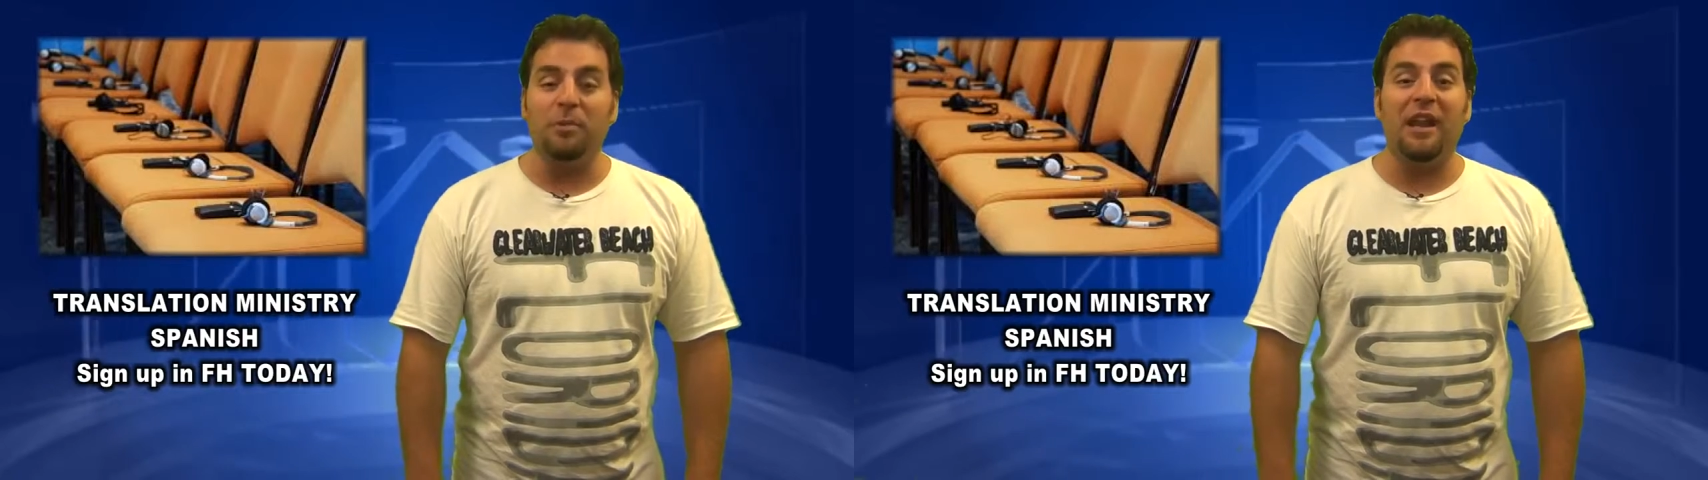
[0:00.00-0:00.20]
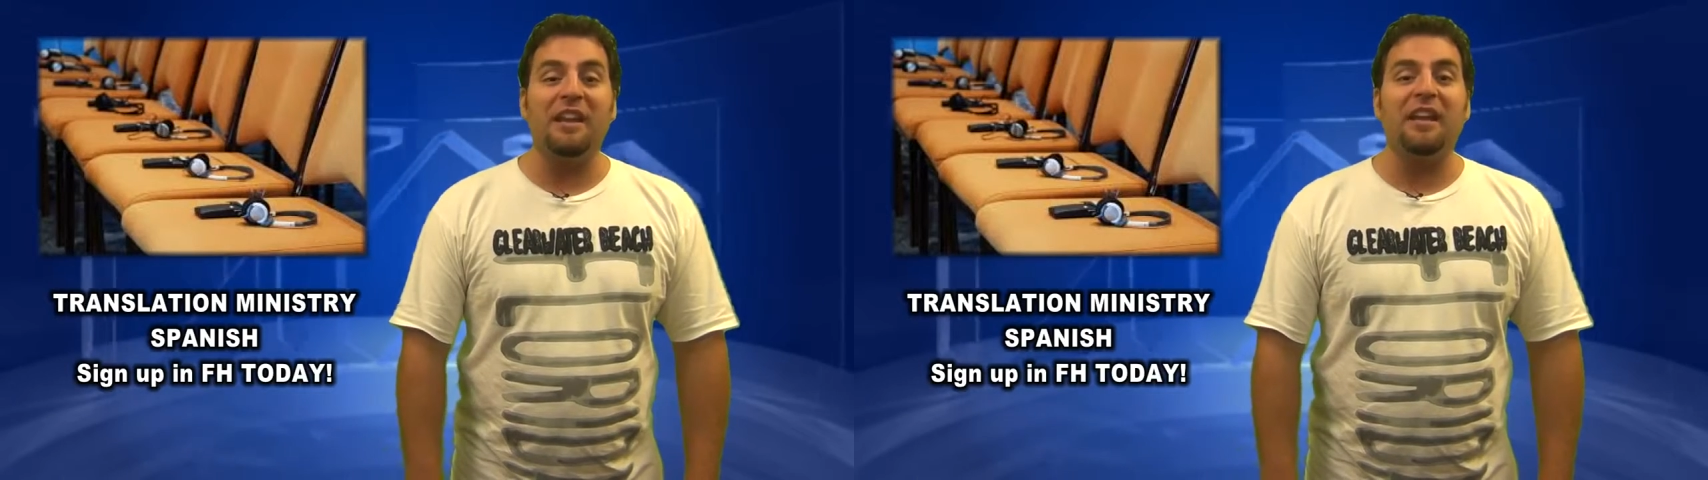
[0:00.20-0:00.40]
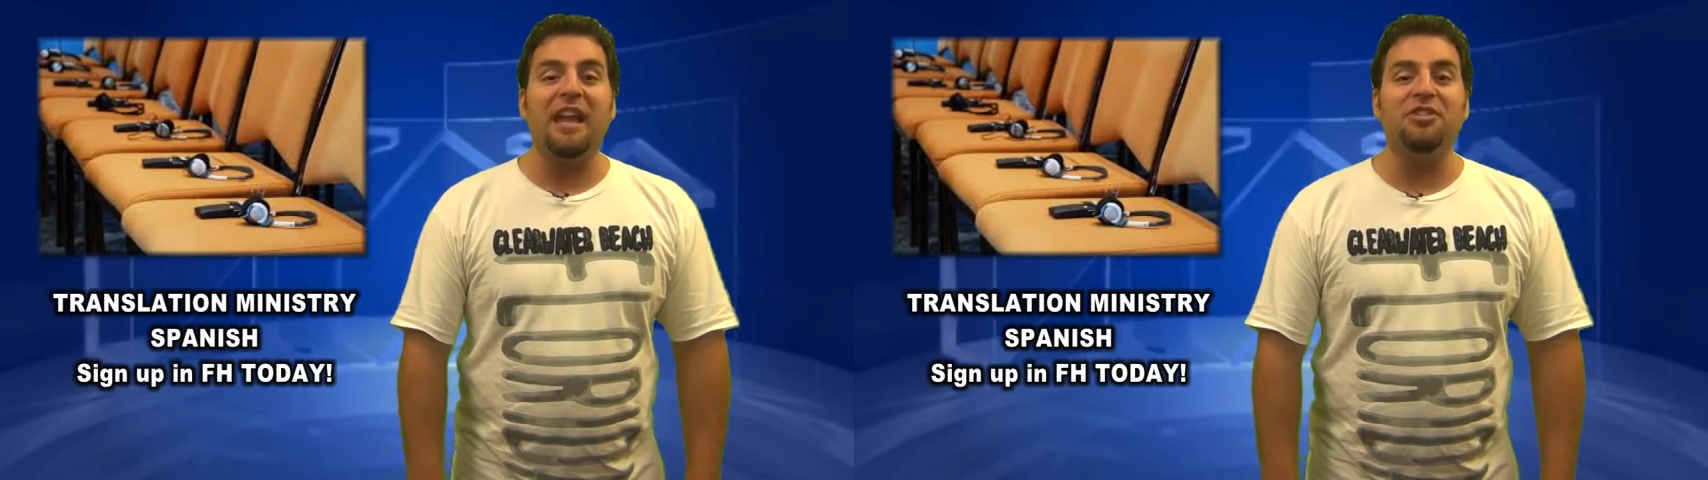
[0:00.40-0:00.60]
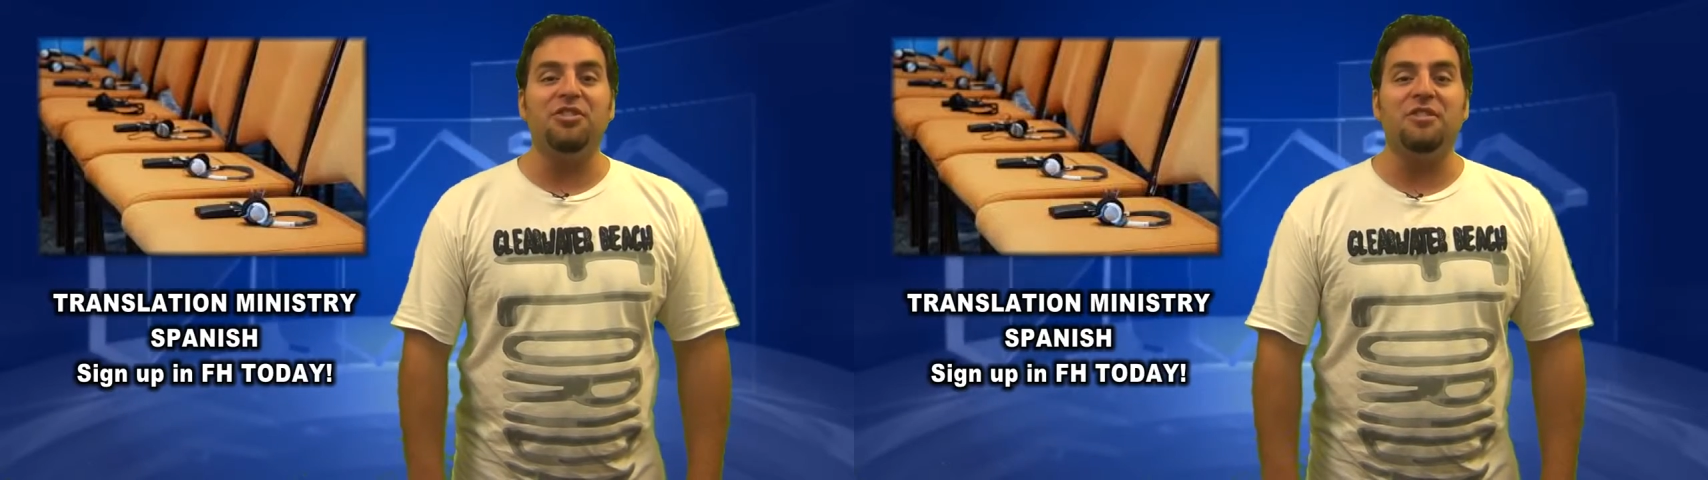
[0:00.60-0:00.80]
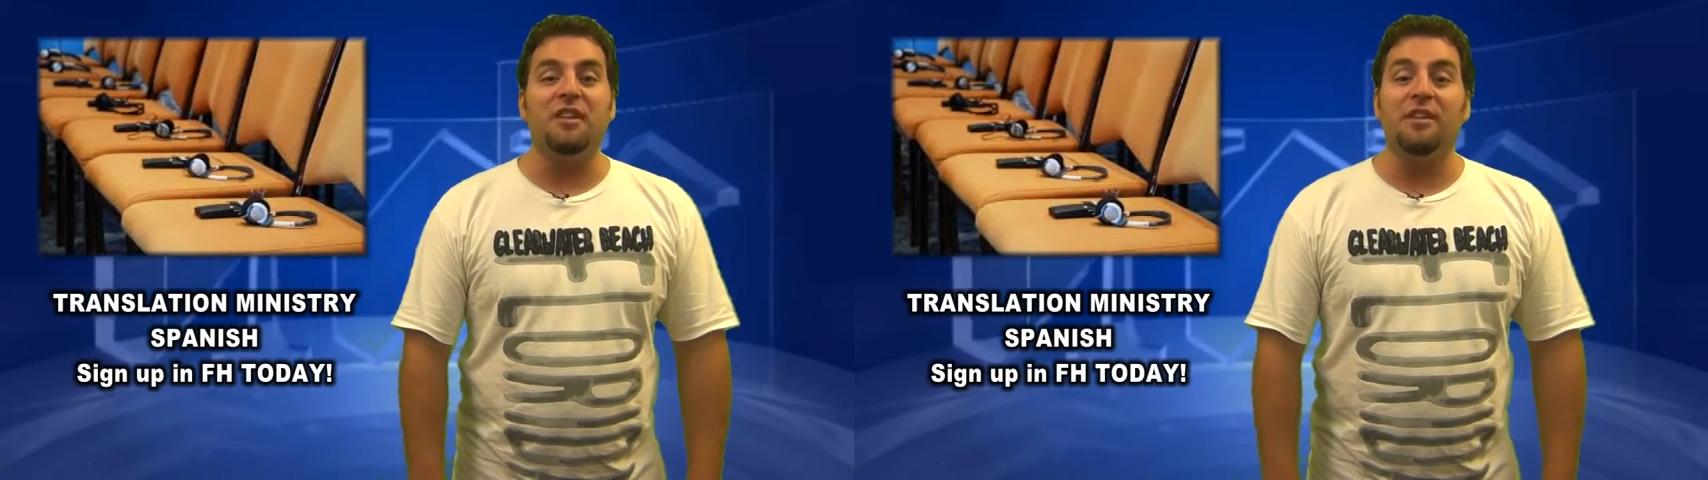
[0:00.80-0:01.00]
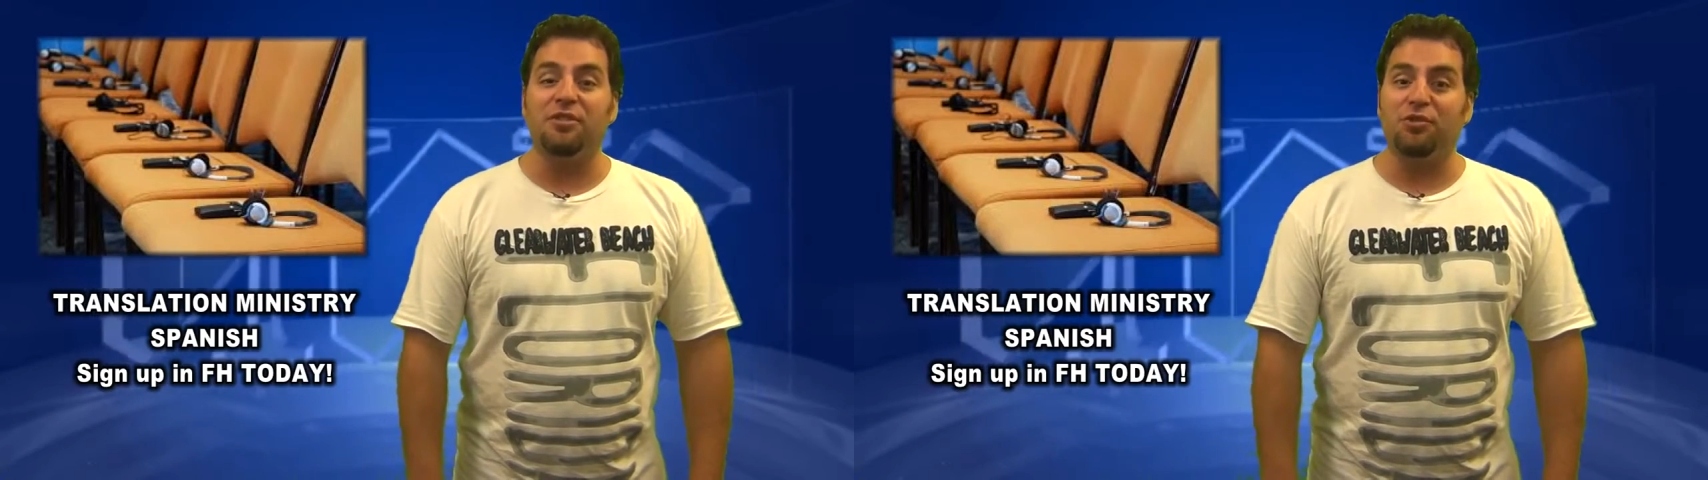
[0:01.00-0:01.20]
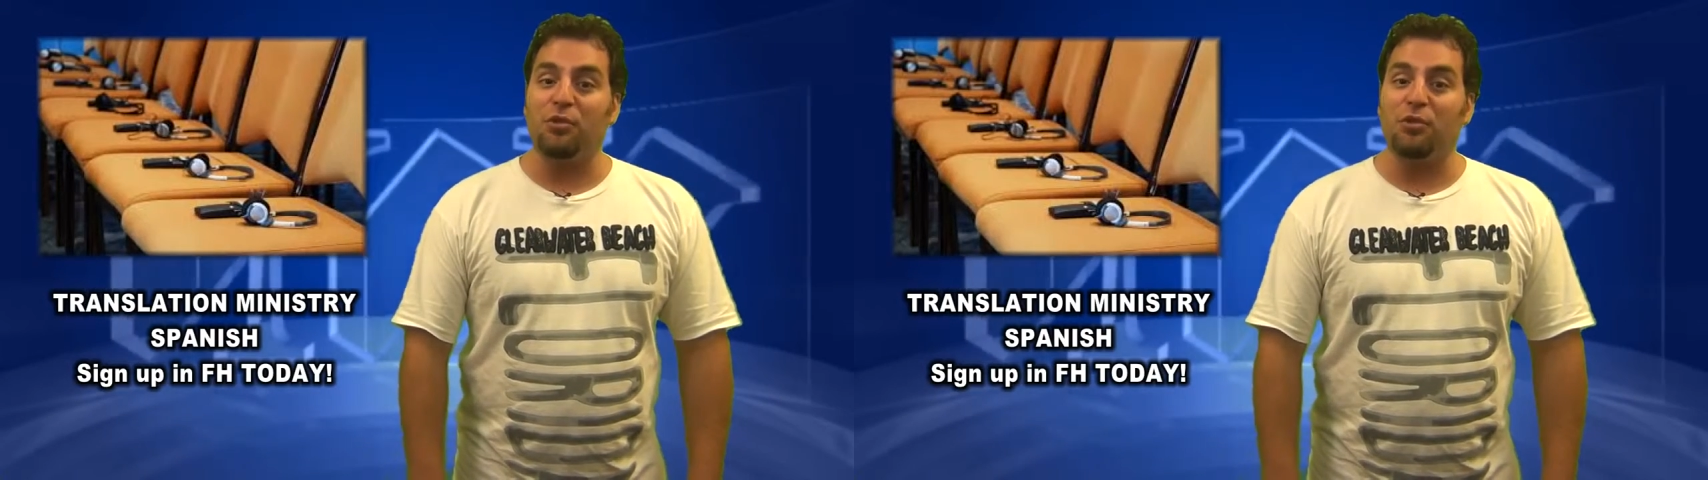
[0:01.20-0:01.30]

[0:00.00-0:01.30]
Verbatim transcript: but on occasions to